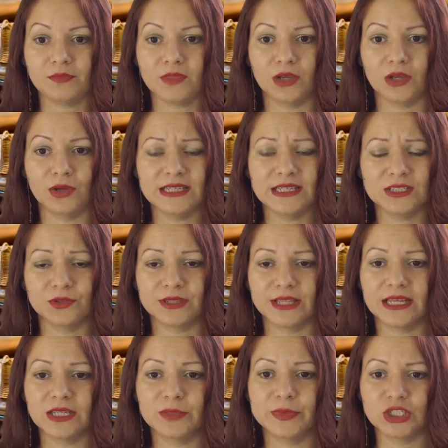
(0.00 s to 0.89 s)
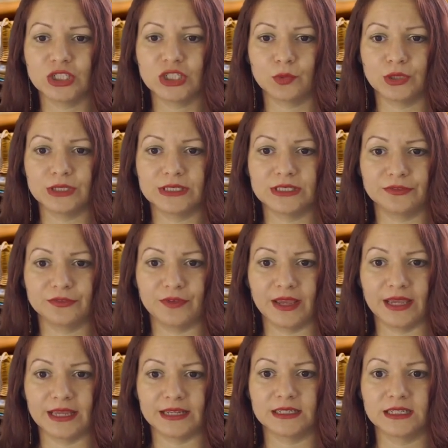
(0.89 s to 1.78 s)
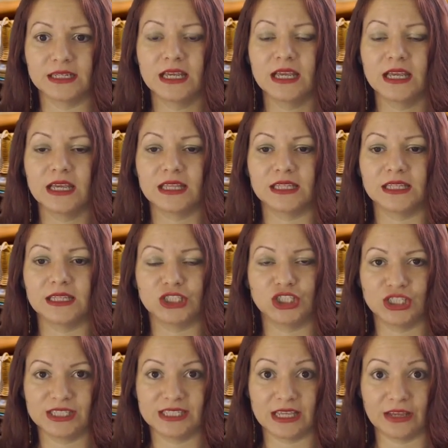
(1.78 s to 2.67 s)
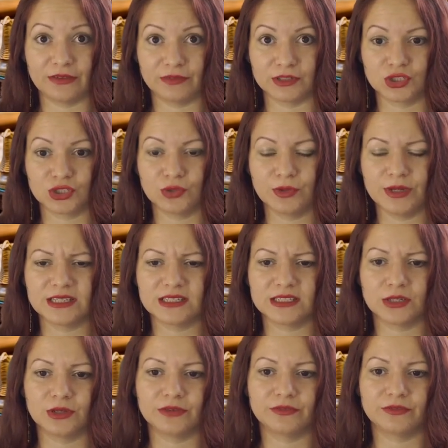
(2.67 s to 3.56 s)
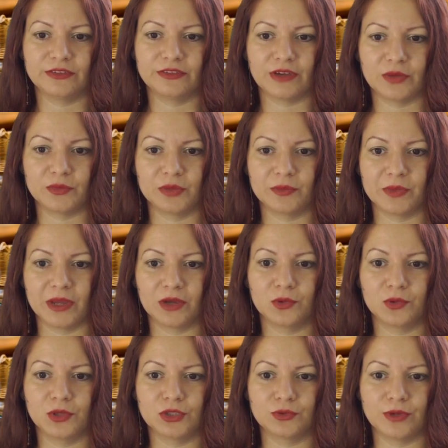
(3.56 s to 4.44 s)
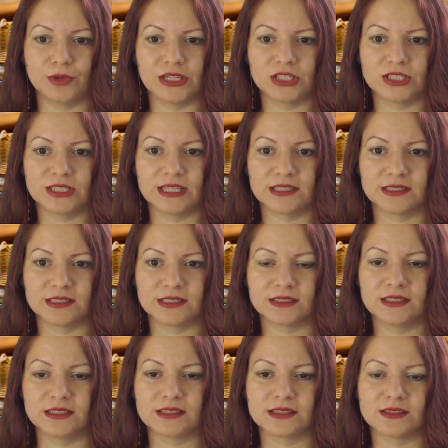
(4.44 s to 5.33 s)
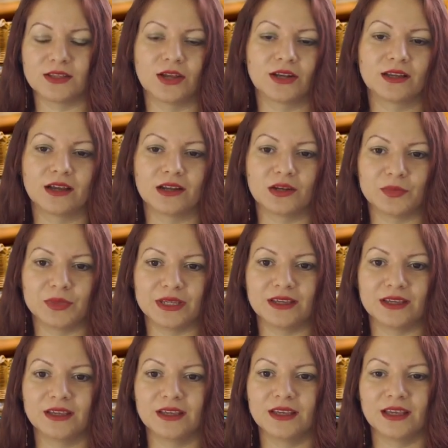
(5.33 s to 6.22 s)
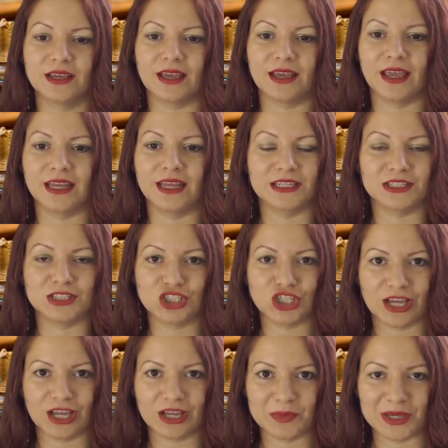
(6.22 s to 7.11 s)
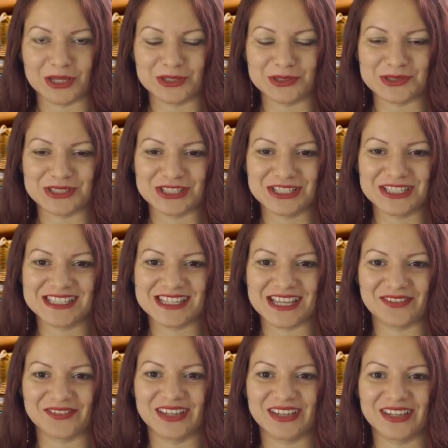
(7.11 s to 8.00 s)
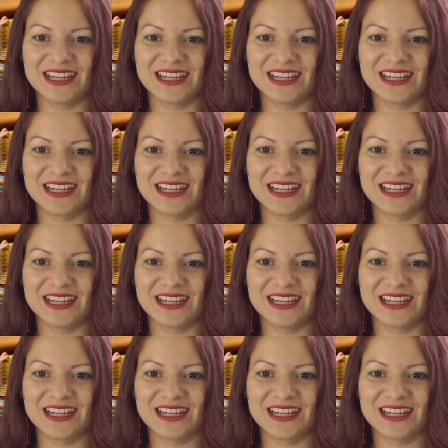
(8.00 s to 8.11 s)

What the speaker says: Okay, so that bishop will defend the g7 square, so even if I bring my queen to h6, it's not gonna be any checkmate on g7.